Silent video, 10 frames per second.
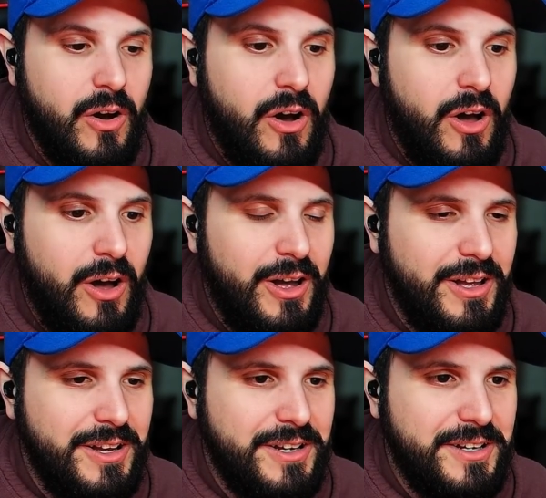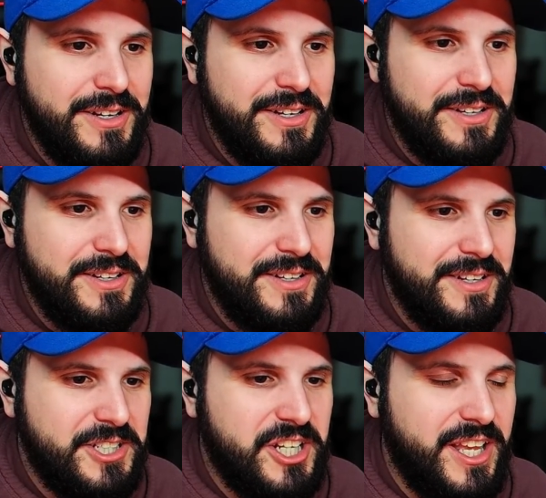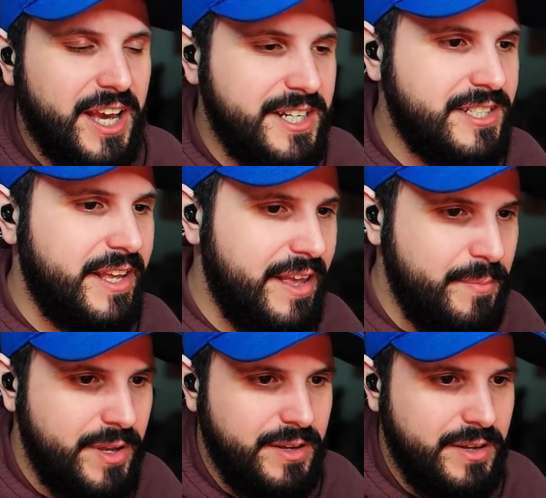Oh, is she getting to him?